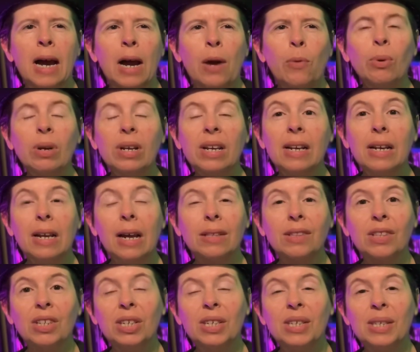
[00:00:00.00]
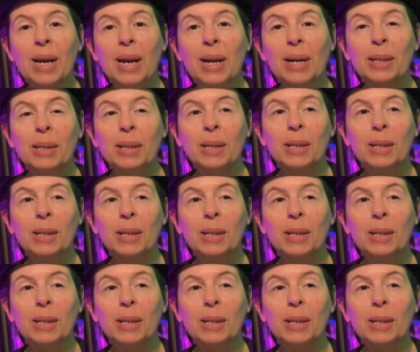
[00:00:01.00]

I really like the design of